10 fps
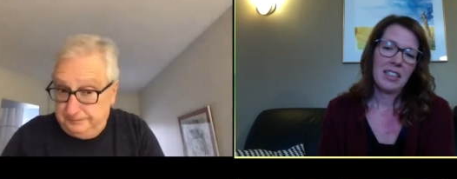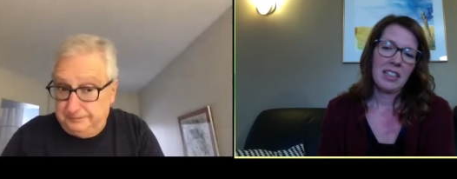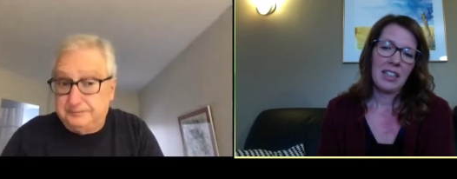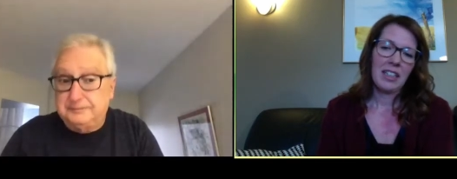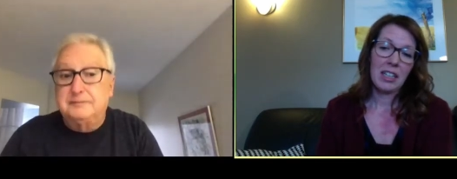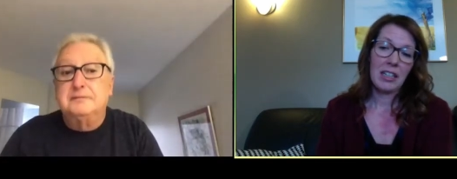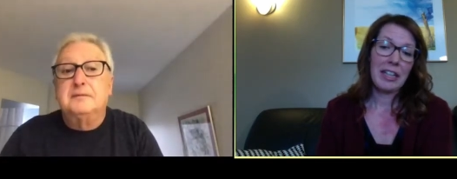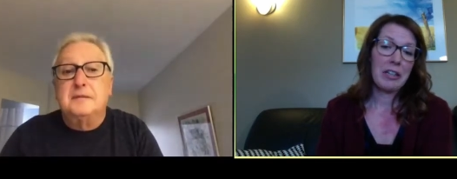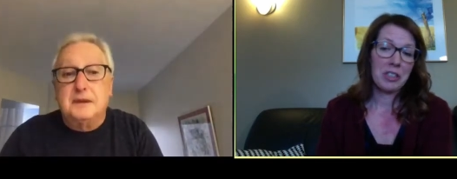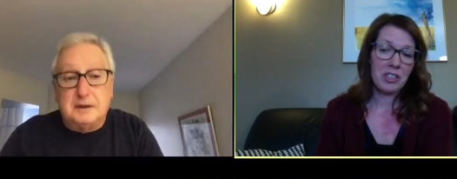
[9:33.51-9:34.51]
Speaker 1: uh, the
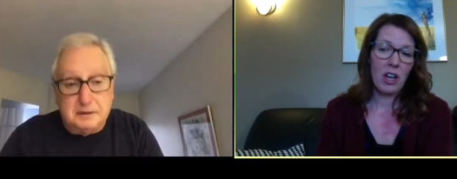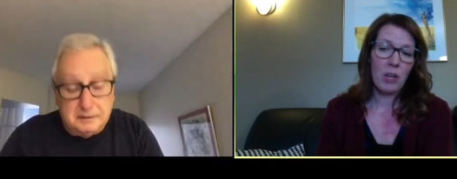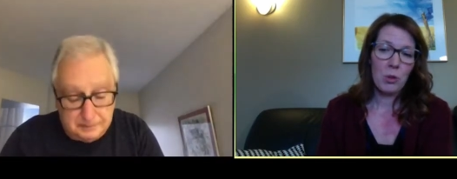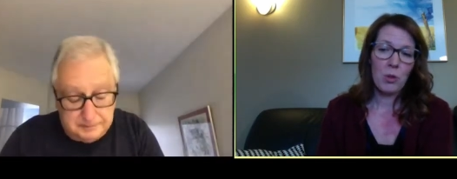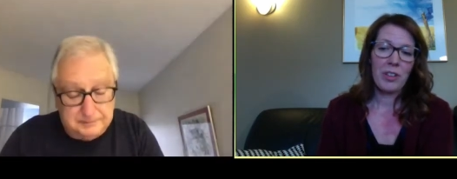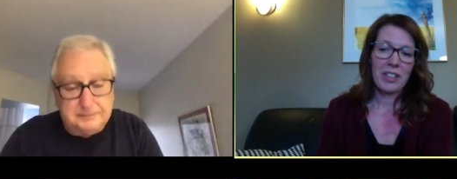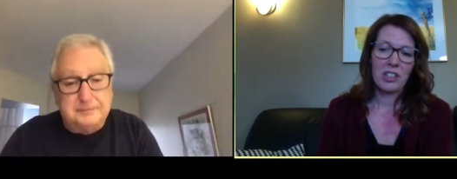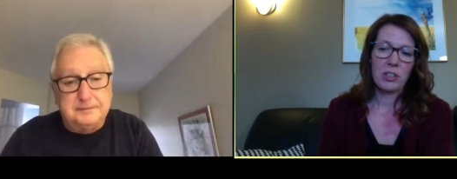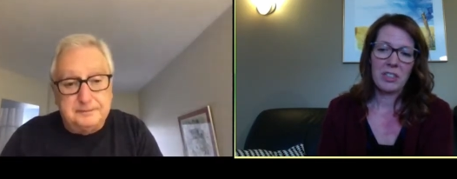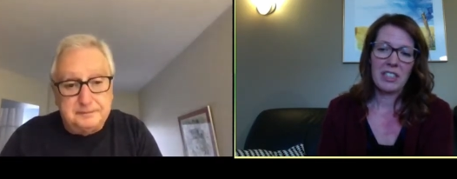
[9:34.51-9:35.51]
ensemble, the
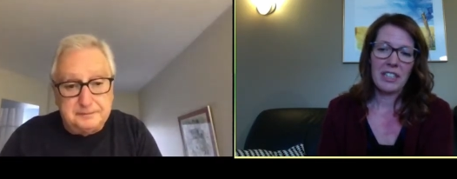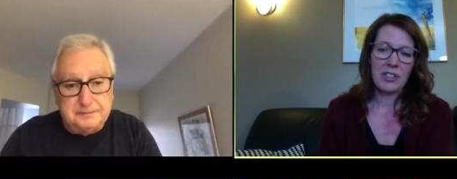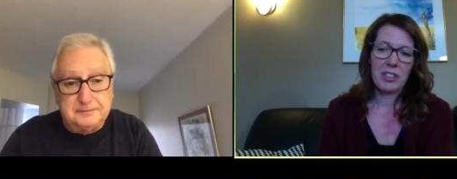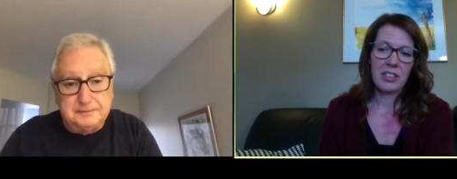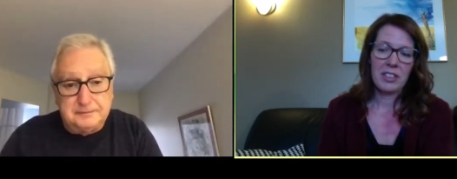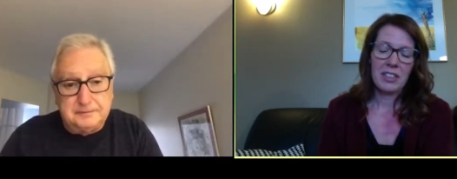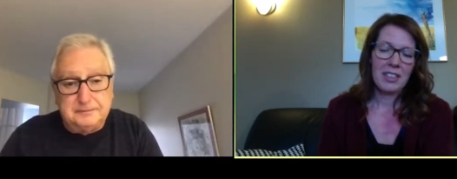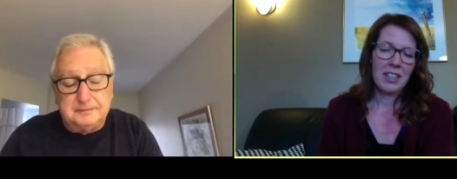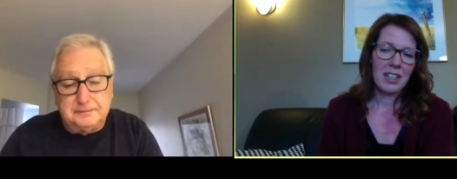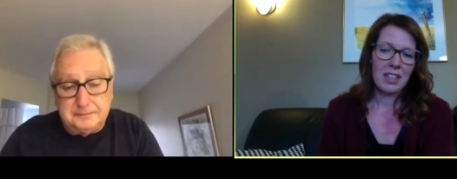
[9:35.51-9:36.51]
instrumentation,
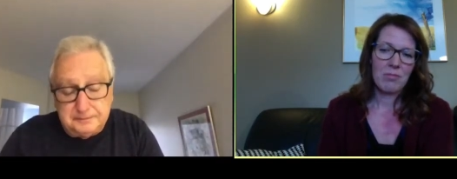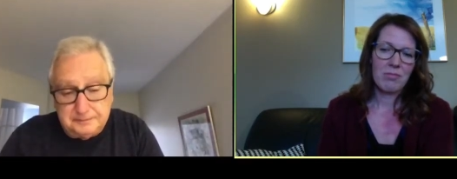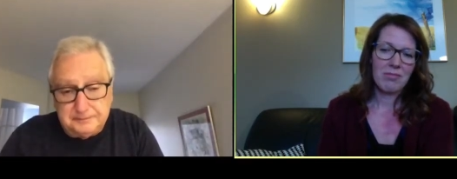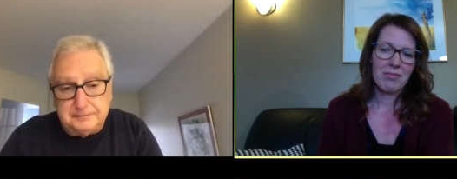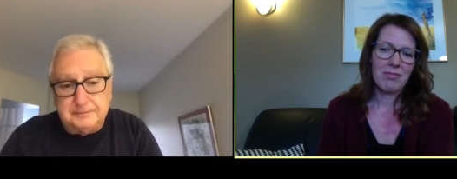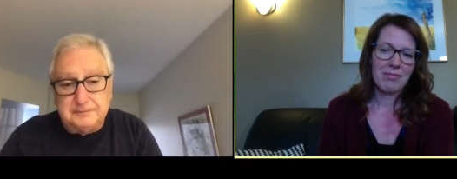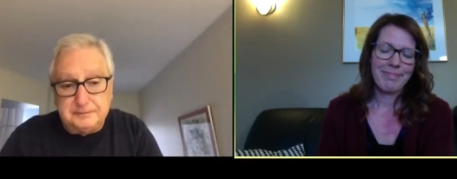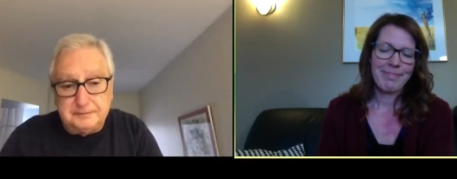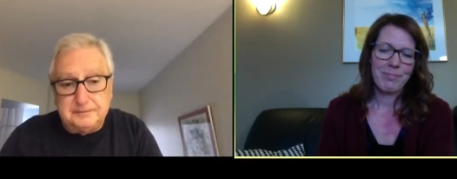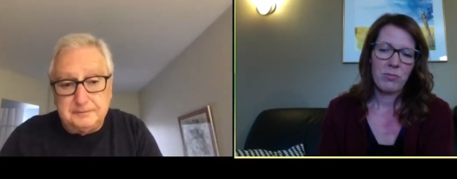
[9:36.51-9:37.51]
um,
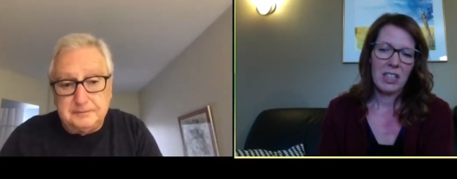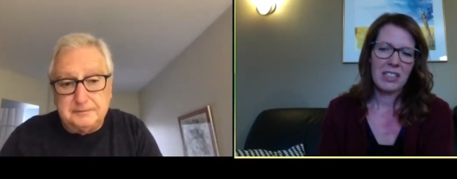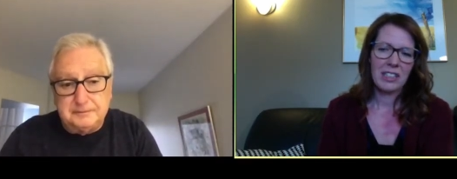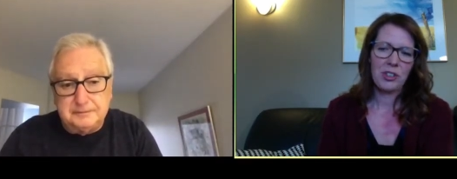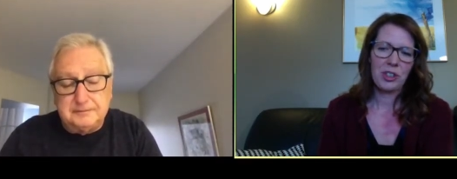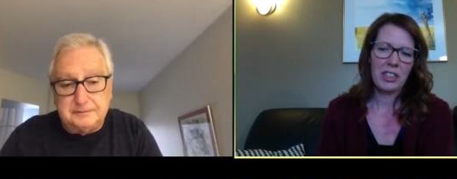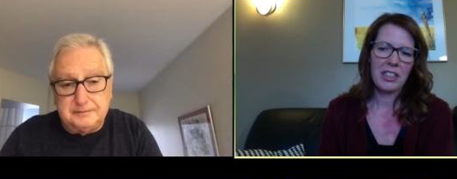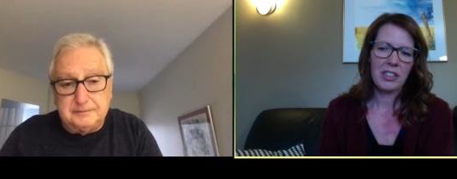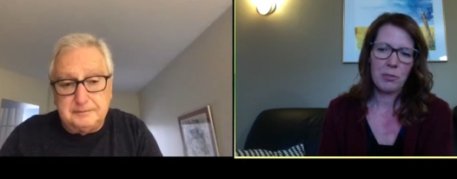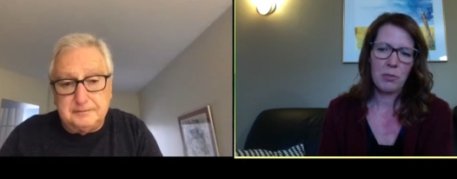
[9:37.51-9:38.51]
and each each
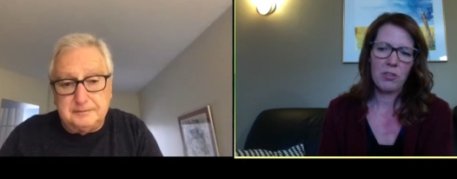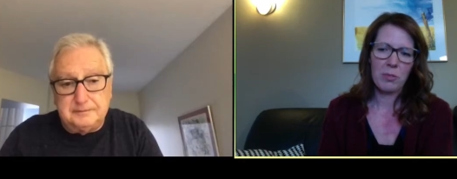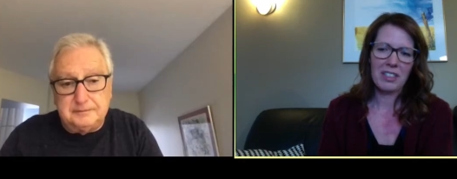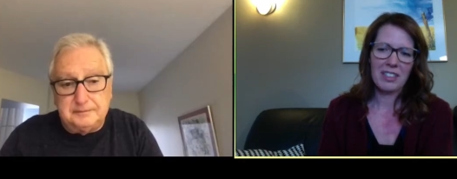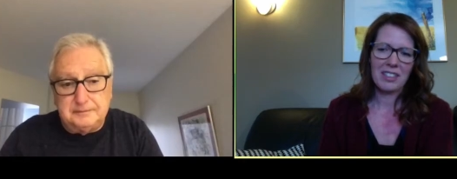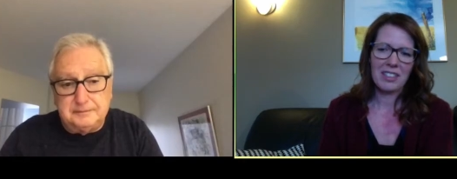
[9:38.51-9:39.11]
movement